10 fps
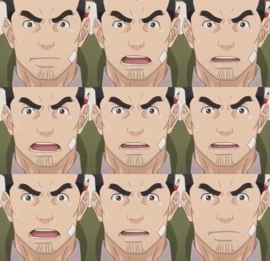
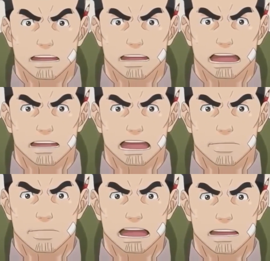Estimated time of death was
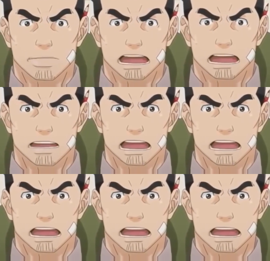around 12